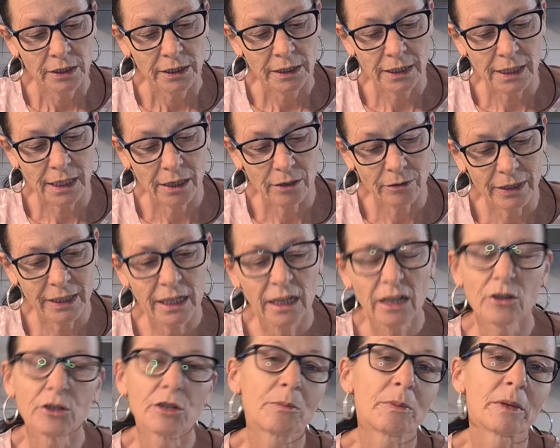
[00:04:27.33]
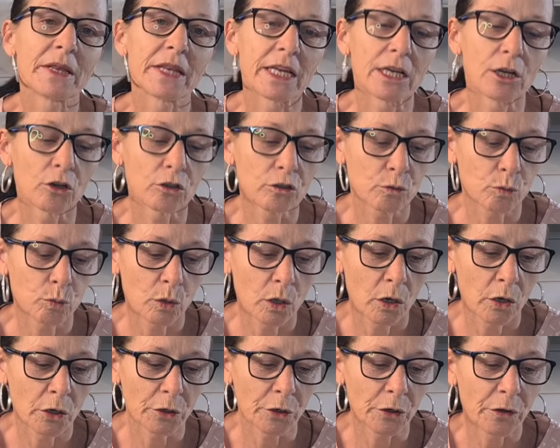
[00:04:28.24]
it'll only be the odd
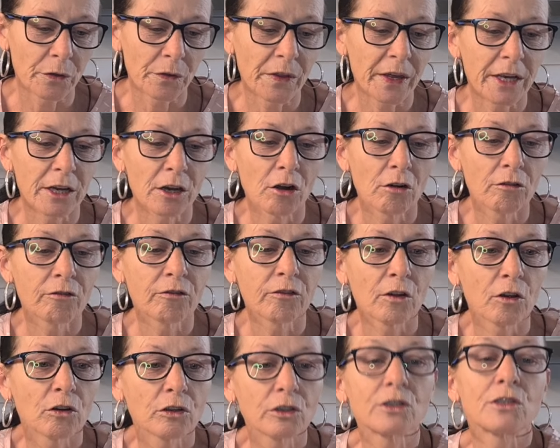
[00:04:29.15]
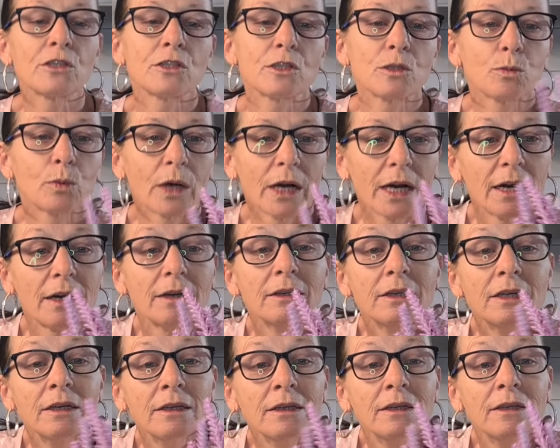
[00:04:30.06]
one, and they are flocked as
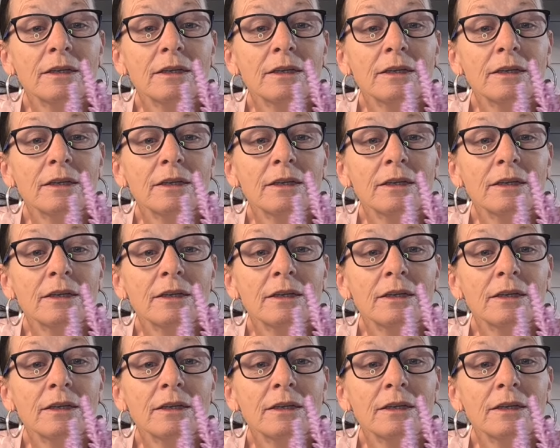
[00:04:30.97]
well.